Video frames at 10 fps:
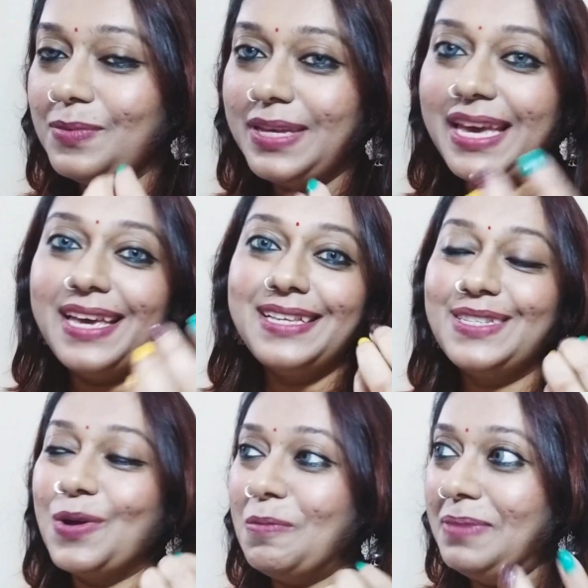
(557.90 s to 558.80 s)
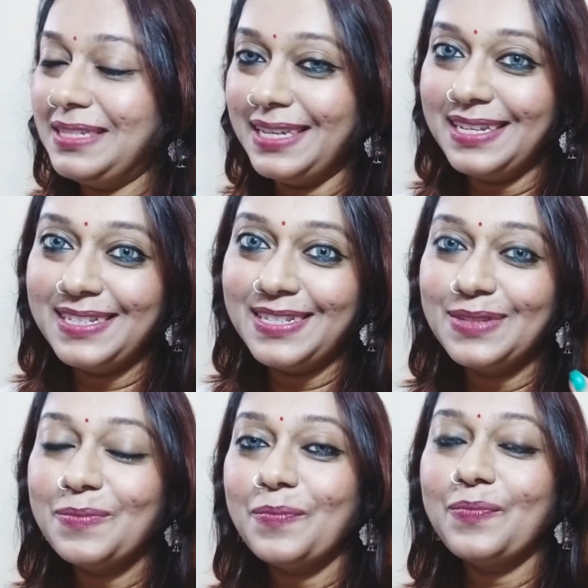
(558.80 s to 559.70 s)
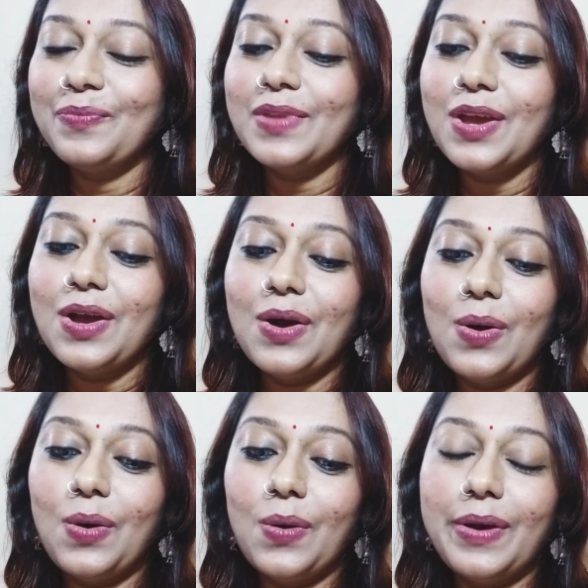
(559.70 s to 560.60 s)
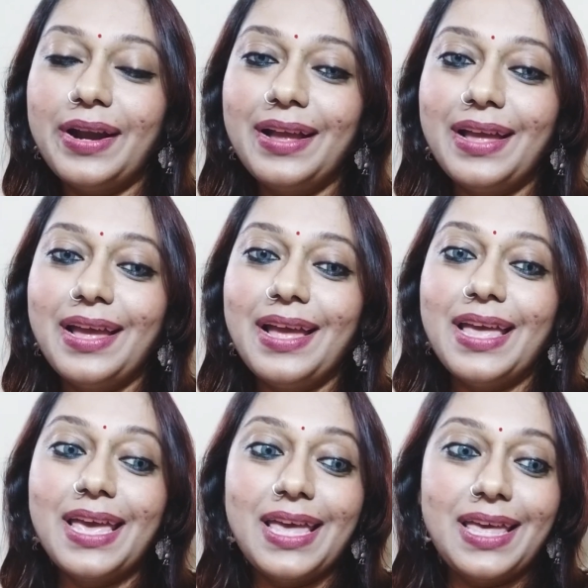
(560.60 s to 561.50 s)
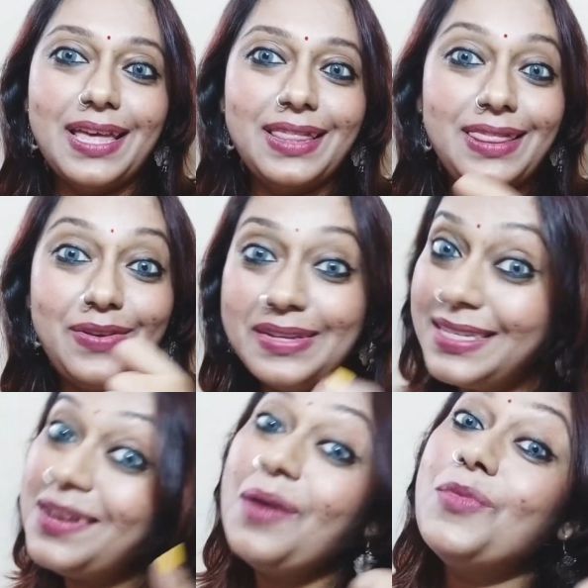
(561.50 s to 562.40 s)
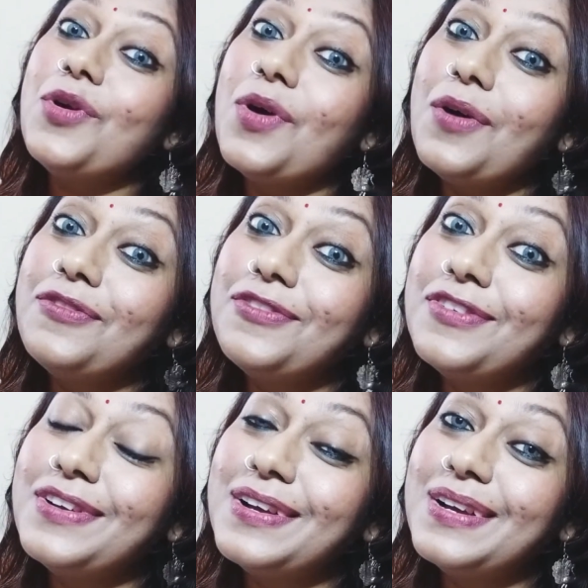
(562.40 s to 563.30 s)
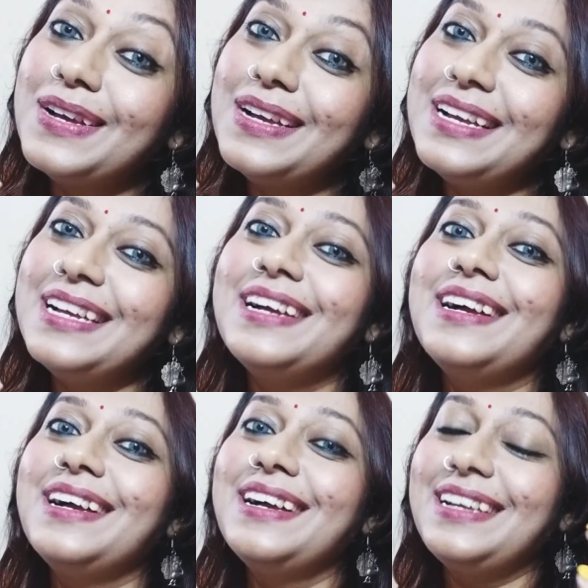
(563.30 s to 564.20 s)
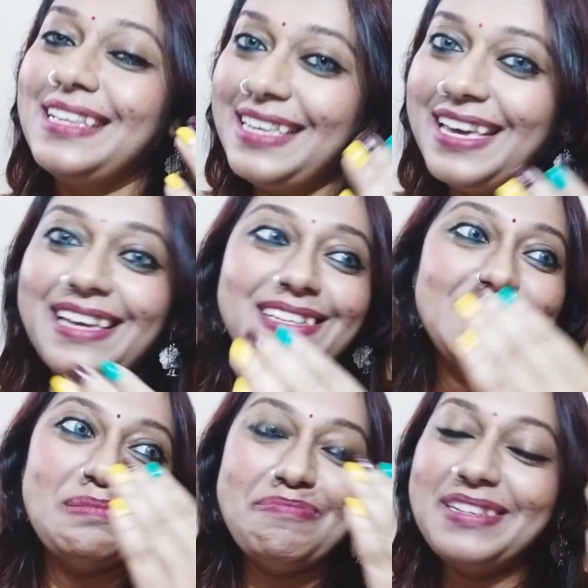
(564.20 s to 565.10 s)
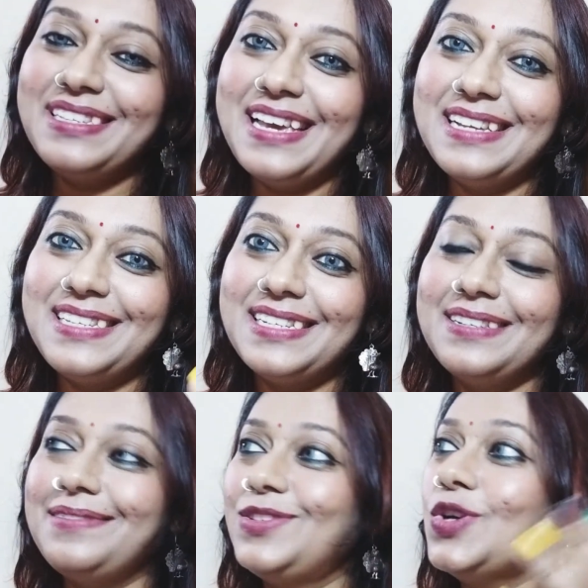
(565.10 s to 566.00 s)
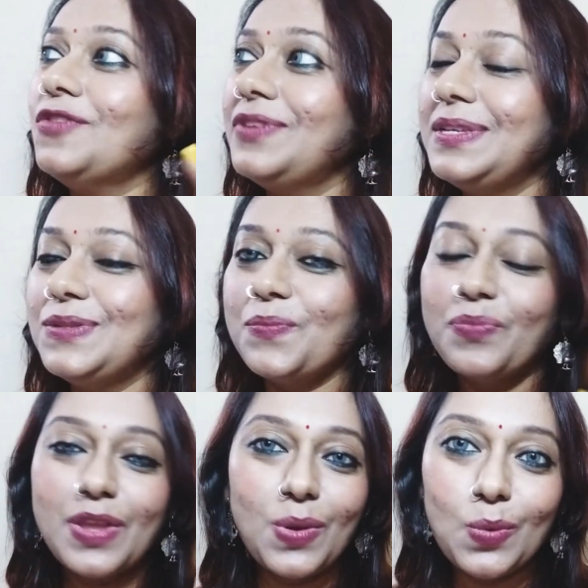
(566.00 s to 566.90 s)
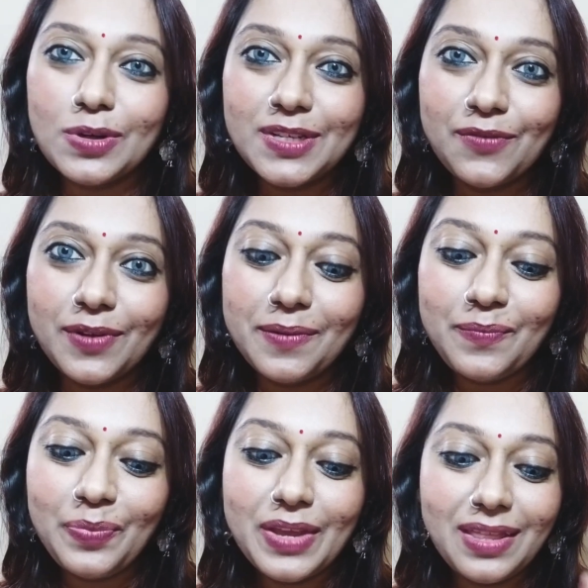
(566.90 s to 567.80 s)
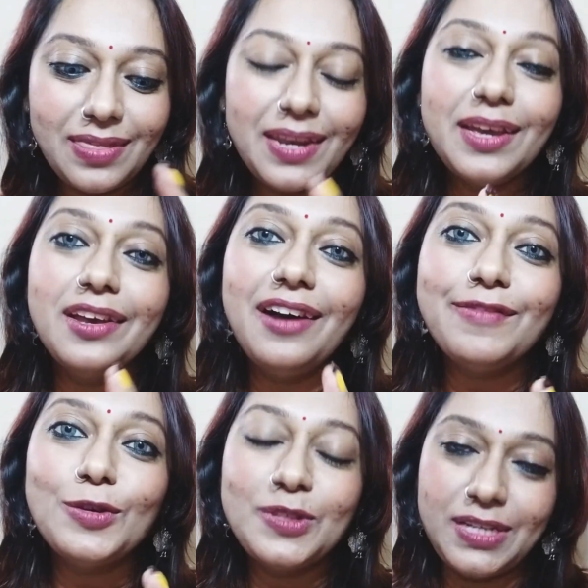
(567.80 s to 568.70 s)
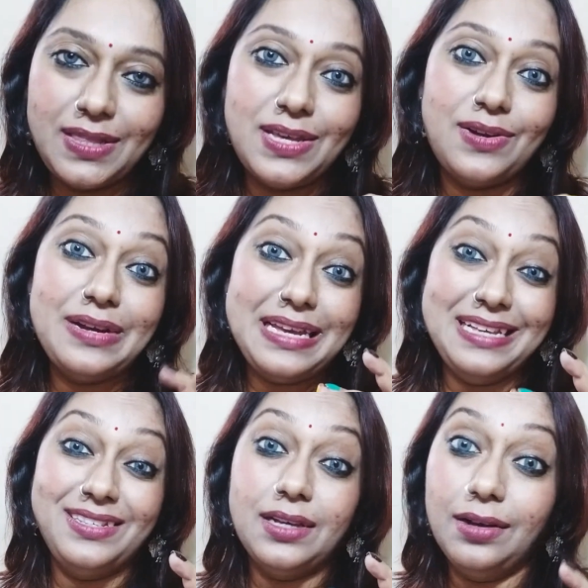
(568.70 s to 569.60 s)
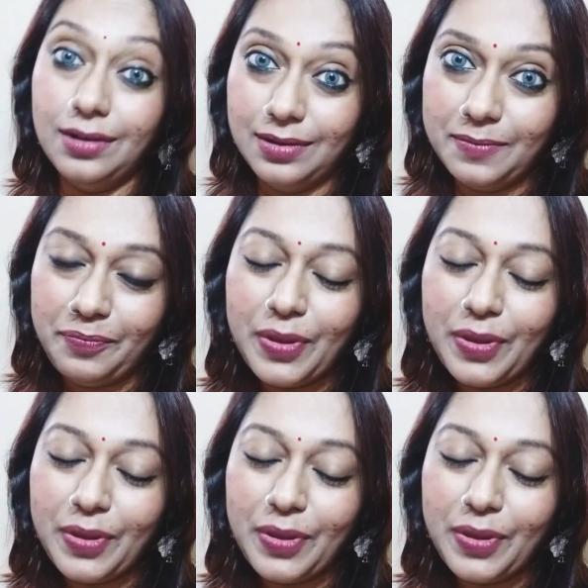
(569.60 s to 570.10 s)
cakes or biscuits, or there is a number of cakes, biscuit, toffees, whatever, then I have to say there is a.